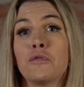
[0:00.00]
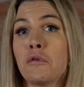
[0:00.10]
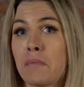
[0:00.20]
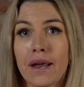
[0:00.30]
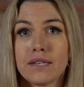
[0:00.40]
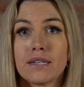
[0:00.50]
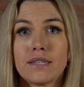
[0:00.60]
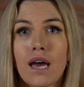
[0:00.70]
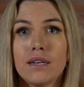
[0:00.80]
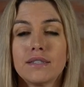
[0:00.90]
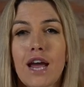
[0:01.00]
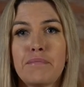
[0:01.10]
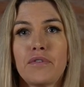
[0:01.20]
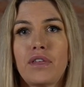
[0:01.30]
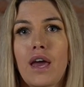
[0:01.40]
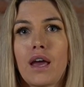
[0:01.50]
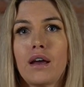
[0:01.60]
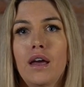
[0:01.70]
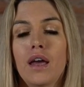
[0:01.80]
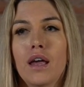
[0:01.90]
a romantic sense type of
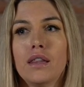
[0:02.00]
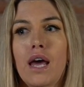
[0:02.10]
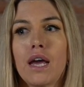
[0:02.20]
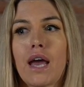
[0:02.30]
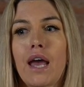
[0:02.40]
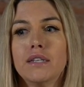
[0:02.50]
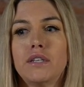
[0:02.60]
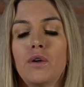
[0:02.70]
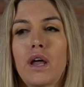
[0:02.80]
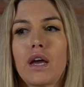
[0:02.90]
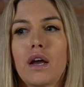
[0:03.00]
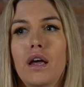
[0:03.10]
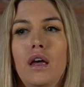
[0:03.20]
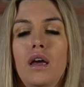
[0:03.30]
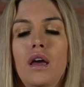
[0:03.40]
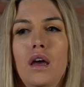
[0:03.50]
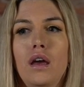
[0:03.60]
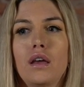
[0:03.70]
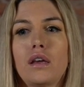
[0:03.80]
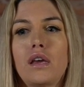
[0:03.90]
thing like and so like
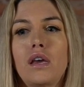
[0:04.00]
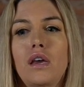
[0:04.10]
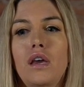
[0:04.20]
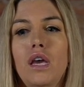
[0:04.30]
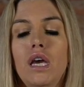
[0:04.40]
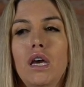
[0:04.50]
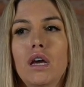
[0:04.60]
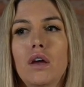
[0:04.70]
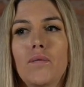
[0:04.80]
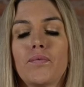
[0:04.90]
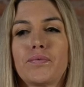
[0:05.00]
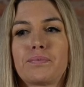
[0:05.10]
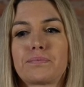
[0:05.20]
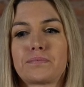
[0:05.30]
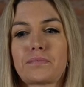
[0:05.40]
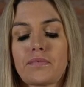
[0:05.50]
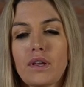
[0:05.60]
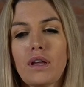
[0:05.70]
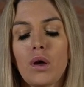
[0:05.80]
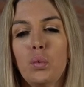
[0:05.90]
he
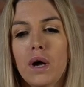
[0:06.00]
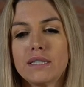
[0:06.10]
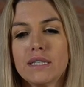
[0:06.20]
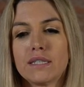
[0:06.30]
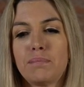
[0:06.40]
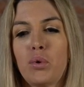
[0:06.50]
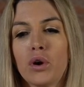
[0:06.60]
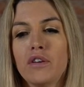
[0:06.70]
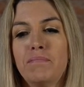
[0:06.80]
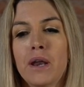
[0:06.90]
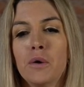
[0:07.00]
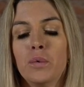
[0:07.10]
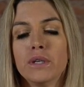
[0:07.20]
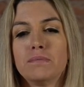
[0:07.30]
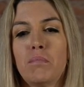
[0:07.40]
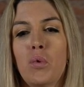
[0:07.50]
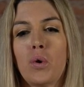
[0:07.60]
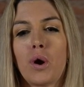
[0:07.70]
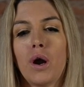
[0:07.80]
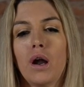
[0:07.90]
wasn't supportive but it was
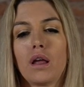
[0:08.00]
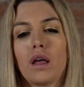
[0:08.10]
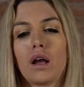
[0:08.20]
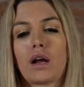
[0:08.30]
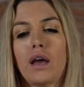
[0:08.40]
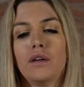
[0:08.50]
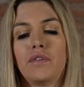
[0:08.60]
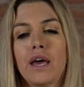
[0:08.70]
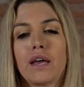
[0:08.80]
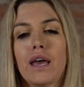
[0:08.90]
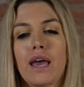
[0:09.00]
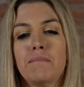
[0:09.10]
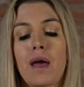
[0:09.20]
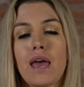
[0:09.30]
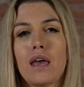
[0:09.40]
more kind of like in